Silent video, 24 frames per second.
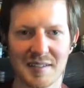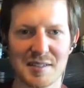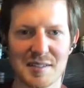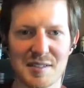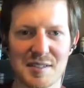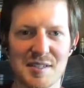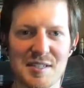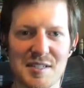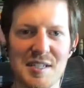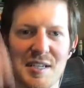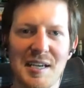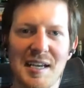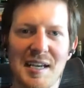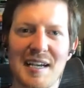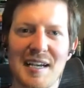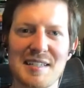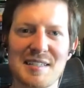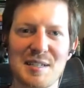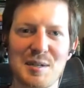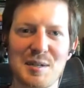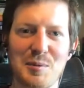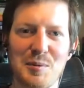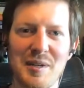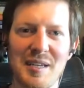see you
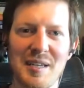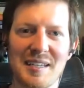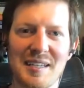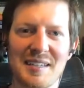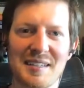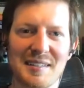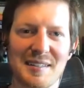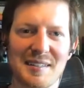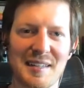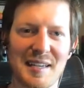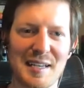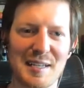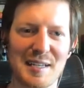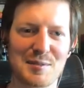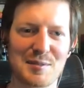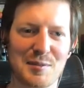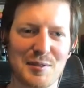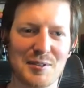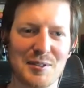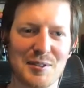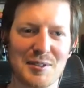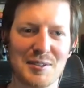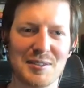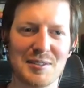guys in a week. Thanks
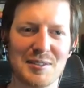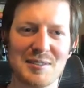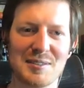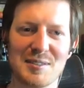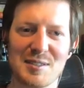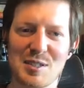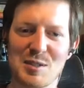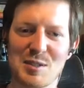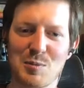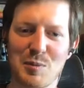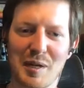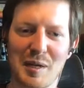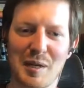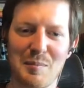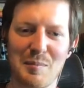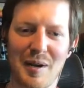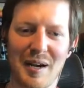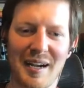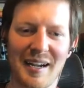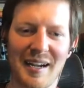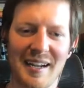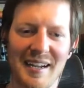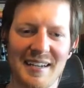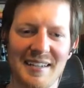for swinging
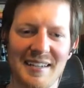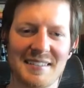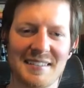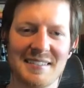by.